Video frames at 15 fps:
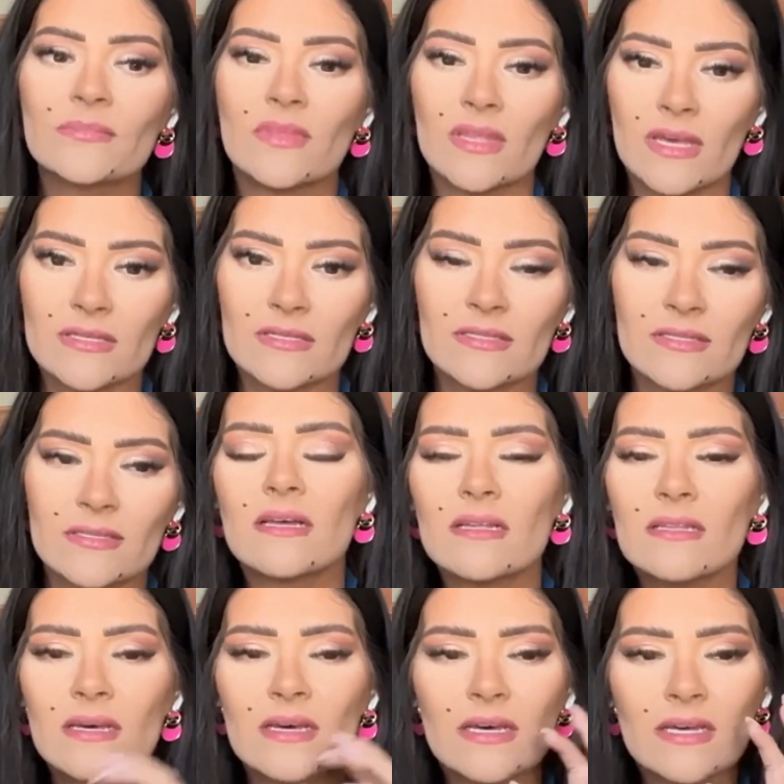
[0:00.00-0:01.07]
Yes.
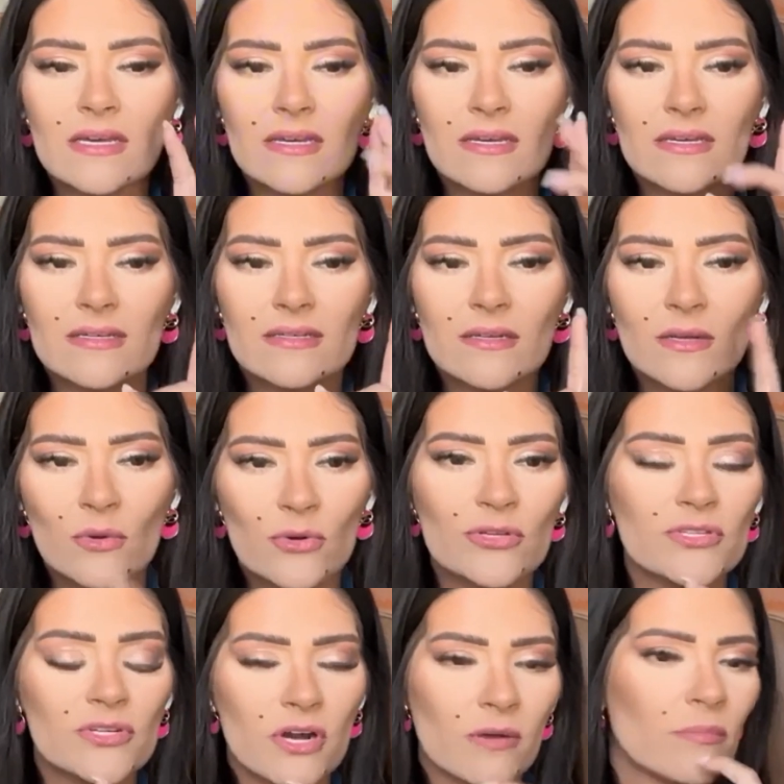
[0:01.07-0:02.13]
The North
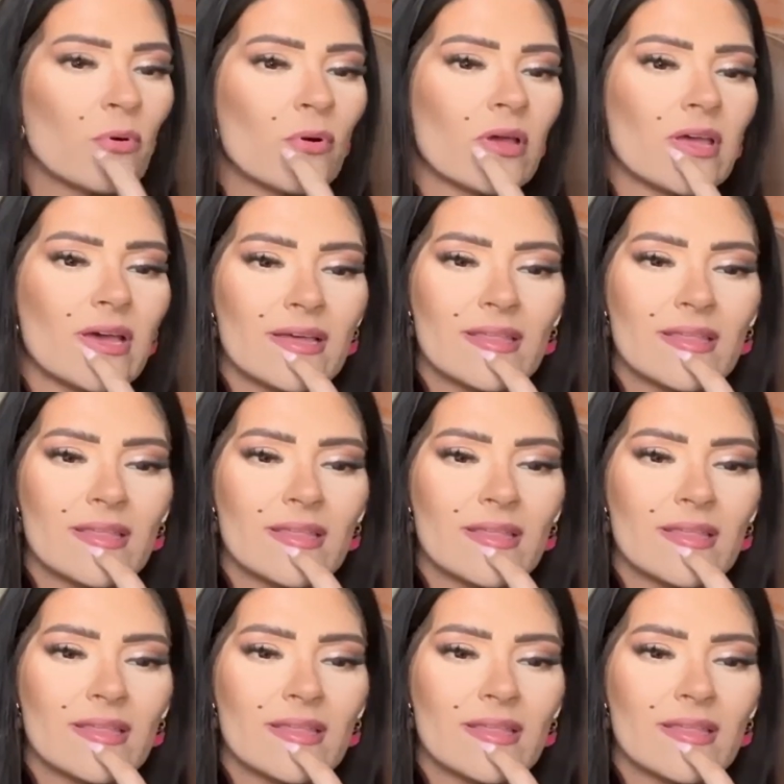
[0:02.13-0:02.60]
Star point,